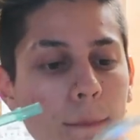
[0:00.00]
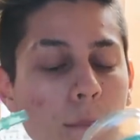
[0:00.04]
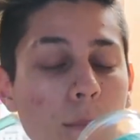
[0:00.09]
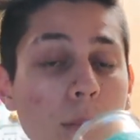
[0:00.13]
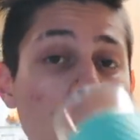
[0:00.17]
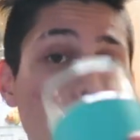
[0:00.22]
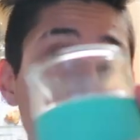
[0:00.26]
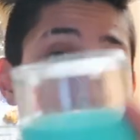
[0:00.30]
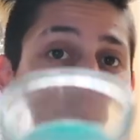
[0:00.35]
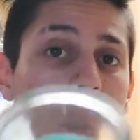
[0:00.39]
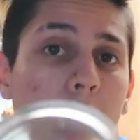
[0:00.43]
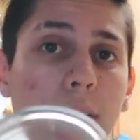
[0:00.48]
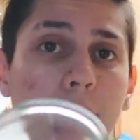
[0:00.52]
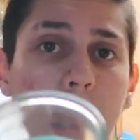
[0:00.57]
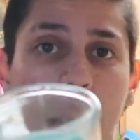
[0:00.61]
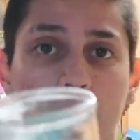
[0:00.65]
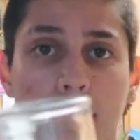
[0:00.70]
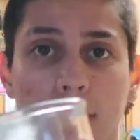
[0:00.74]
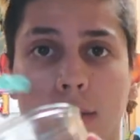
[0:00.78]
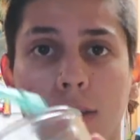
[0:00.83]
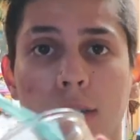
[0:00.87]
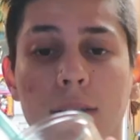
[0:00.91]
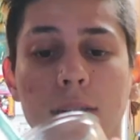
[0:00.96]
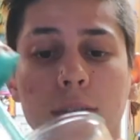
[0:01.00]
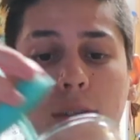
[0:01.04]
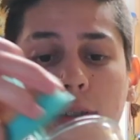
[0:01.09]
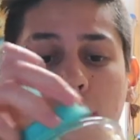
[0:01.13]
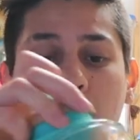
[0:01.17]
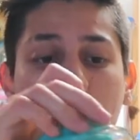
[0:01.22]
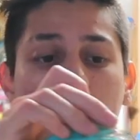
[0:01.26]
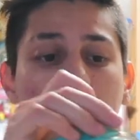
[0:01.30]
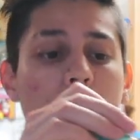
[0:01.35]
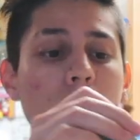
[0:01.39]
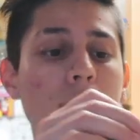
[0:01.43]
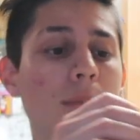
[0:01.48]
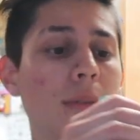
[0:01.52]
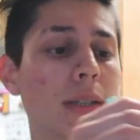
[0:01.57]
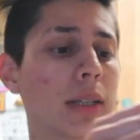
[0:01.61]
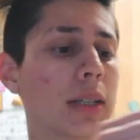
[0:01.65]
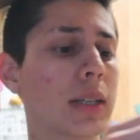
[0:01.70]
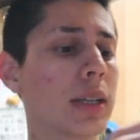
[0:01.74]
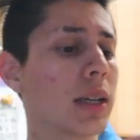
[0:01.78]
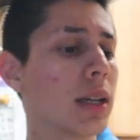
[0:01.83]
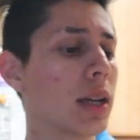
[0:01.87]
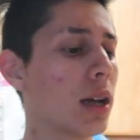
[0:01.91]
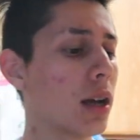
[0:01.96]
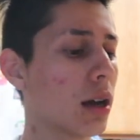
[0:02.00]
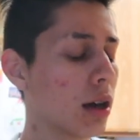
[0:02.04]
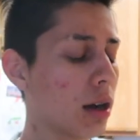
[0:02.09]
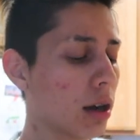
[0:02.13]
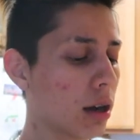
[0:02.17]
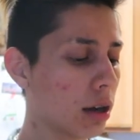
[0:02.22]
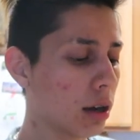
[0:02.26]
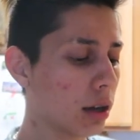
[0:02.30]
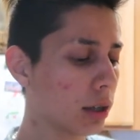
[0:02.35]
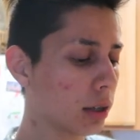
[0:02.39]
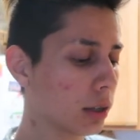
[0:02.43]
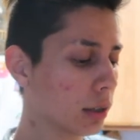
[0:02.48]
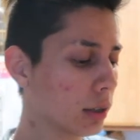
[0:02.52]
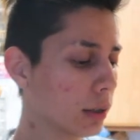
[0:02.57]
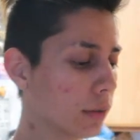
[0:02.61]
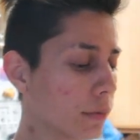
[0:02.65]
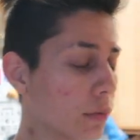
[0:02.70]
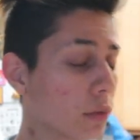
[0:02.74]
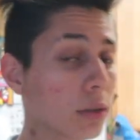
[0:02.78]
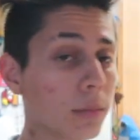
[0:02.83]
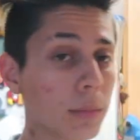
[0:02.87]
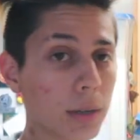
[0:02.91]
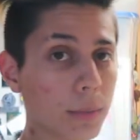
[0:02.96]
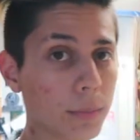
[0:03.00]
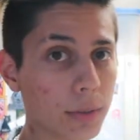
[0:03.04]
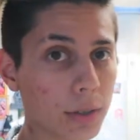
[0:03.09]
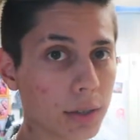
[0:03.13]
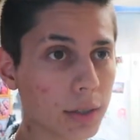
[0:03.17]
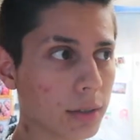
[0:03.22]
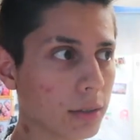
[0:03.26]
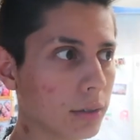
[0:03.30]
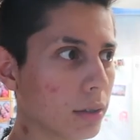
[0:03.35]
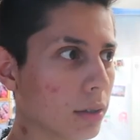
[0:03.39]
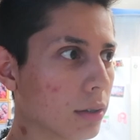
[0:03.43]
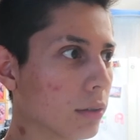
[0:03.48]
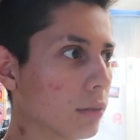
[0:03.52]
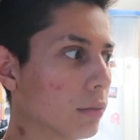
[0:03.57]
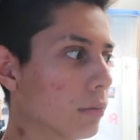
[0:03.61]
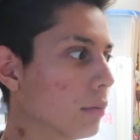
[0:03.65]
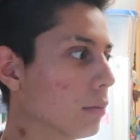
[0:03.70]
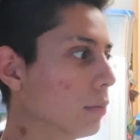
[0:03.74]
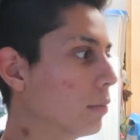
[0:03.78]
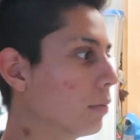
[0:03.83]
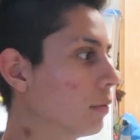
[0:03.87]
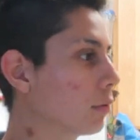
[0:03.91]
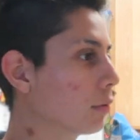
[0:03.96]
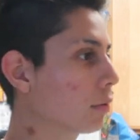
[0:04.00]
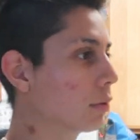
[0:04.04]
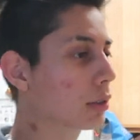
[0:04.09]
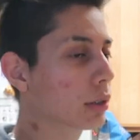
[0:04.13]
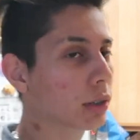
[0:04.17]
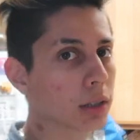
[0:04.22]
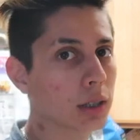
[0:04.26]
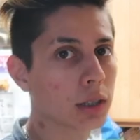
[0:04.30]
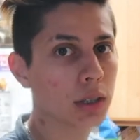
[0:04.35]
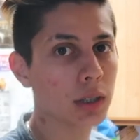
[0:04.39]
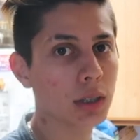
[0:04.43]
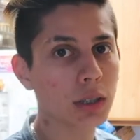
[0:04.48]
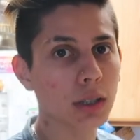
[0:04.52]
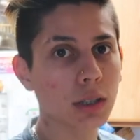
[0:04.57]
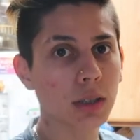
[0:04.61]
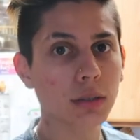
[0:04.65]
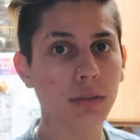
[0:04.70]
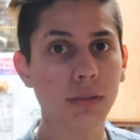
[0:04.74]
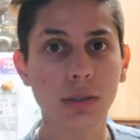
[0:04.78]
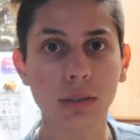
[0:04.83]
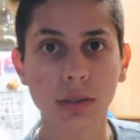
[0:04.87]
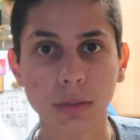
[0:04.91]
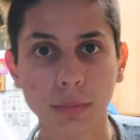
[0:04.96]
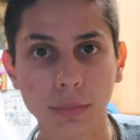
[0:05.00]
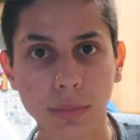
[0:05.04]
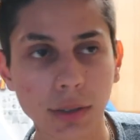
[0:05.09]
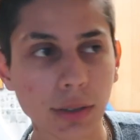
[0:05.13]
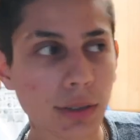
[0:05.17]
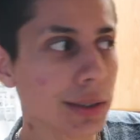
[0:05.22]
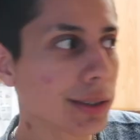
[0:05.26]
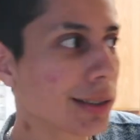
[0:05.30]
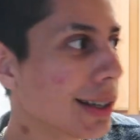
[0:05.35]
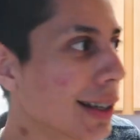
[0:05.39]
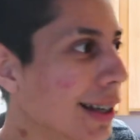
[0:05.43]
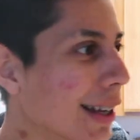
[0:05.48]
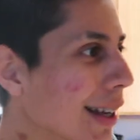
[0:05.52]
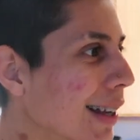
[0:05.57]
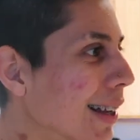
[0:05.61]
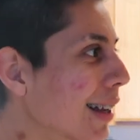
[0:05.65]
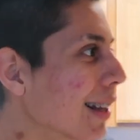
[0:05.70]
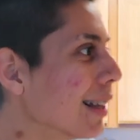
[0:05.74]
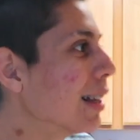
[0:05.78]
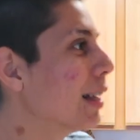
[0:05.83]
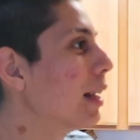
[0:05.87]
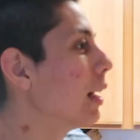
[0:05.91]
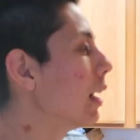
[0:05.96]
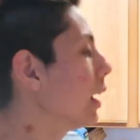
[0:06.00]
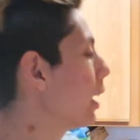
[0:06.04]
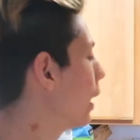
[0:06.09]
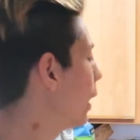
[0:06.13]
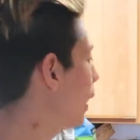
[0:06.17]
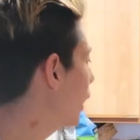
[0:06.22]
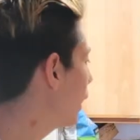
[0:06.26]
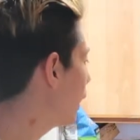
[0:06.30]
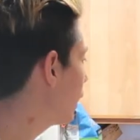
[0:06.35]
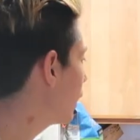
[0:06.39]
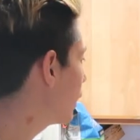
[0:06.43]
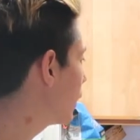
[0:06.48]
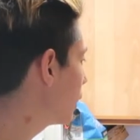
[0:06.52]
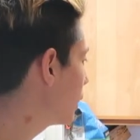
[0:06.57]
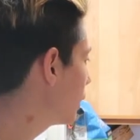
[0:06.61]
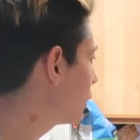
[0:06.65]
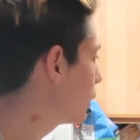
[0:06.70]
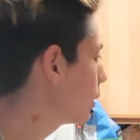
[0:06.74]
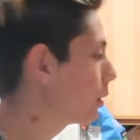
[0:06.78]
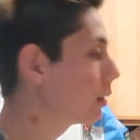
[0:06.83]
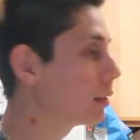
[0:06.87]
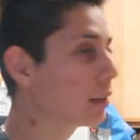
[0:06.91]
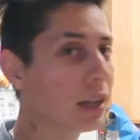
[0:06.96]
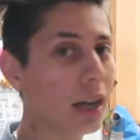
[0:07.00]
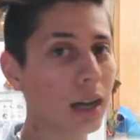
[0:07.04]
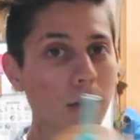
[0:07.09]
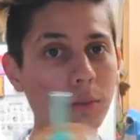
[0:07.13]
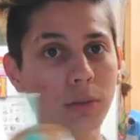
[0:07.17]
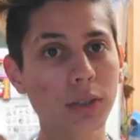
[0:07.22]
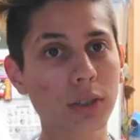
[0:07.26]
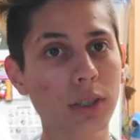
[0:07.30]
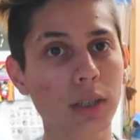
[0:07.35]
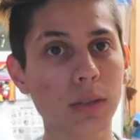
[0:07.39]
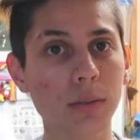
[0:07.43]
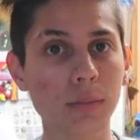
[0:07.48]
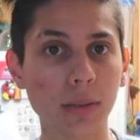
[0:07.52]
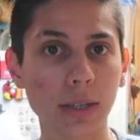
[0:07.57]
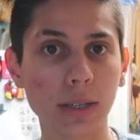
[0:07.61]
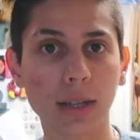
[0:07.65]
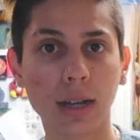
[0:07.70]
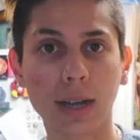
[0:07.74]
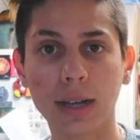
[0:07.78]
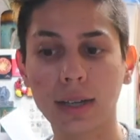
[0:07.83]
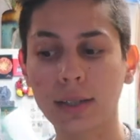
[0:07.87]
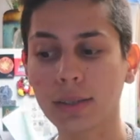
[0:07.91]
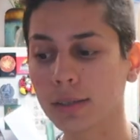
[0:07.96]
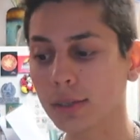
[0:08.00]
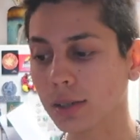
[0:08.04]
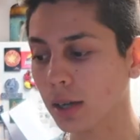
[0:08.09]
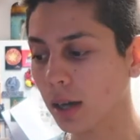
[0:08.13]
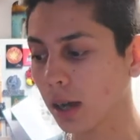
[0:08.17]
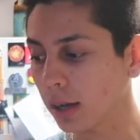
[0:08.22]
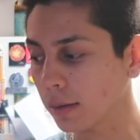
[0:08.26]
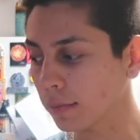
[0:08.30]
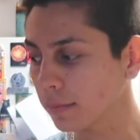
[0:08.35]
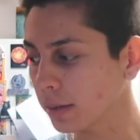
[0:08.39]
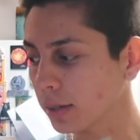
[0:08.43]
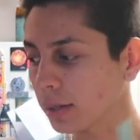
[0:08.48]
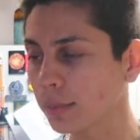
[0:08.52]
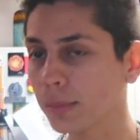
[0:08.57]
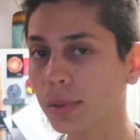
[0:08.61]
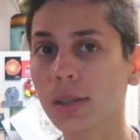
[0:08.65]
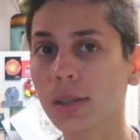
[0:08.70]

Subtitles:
My pretty got for me on for my birth no for Christmas. And I'm just gonna make iced coffee and